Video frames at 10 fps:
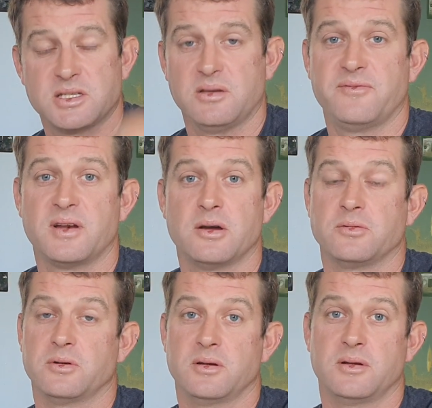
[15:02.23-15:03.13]
to your float.
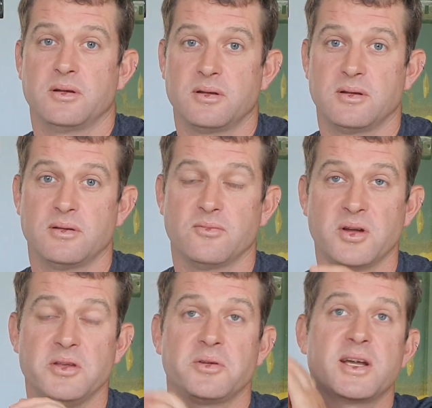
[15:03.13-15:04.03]

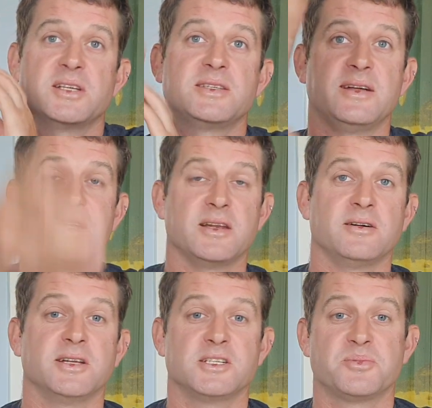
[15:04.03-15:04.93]
When you cast out, that
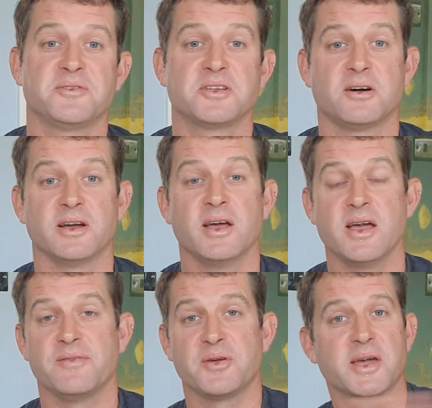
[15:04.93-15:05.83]
line needs to be tight.
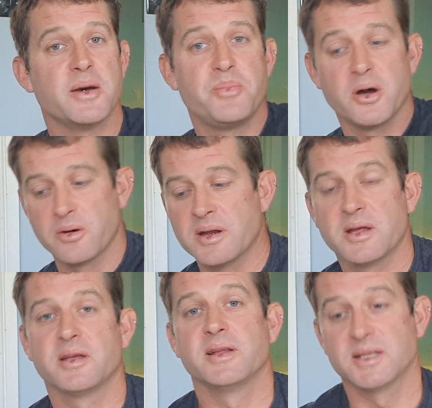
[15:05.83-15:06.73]
If you get a bow in
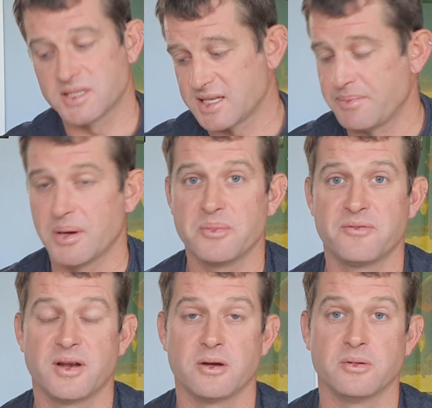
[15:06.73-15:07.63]
it, you need to step up the
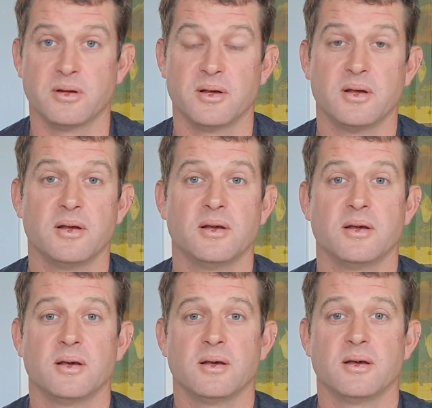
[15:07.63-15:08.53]
float.
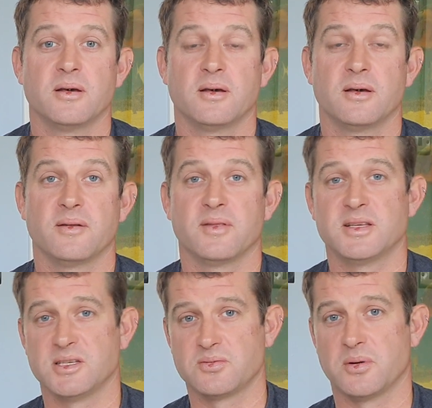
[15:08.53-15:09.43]

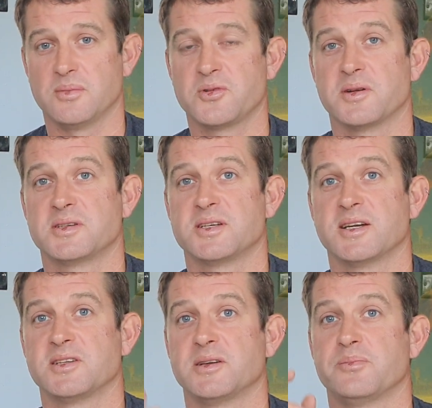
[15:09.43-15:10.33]
This is what I'm trying to say
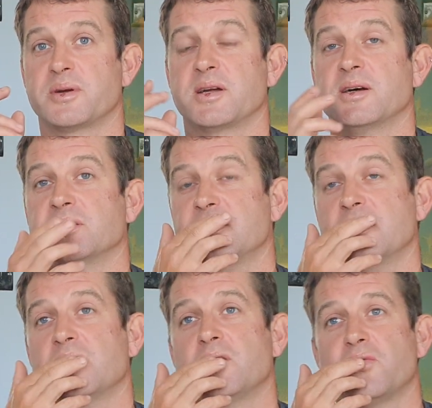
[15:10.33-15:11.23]
to you, because
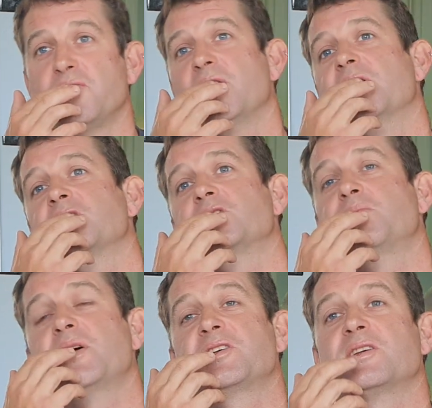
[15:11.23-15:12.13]
you'll find,
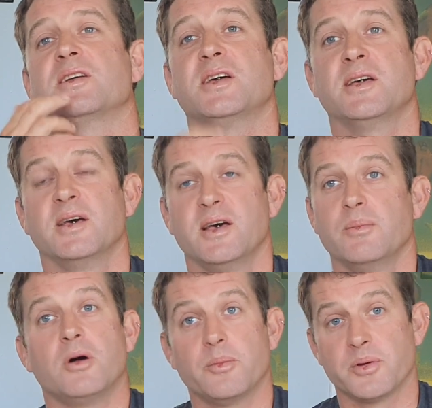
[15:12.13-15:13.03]
especially,
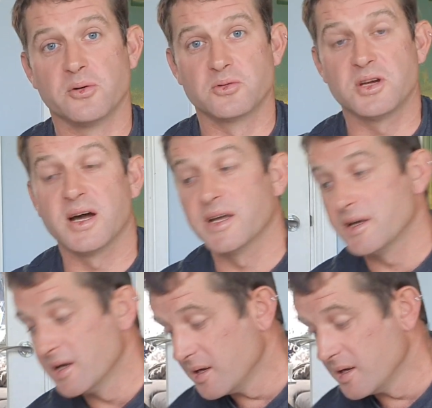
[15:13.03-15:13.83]
might be all day,